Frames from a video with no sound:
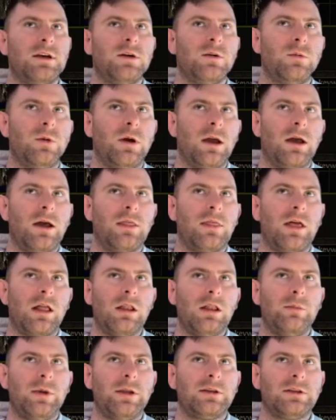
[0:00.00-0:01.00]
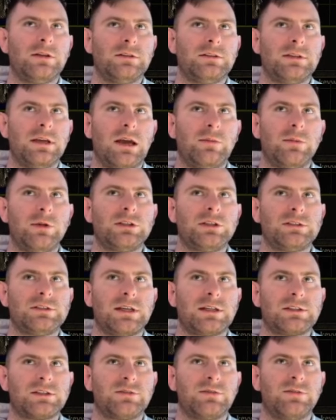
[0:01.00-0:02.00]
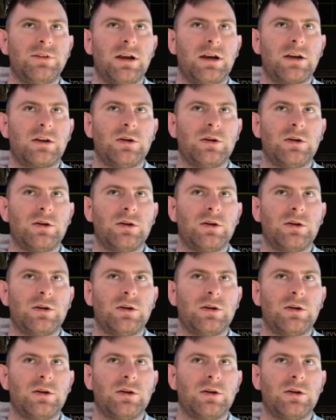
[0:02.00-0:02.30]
with elemental damage as extra fire,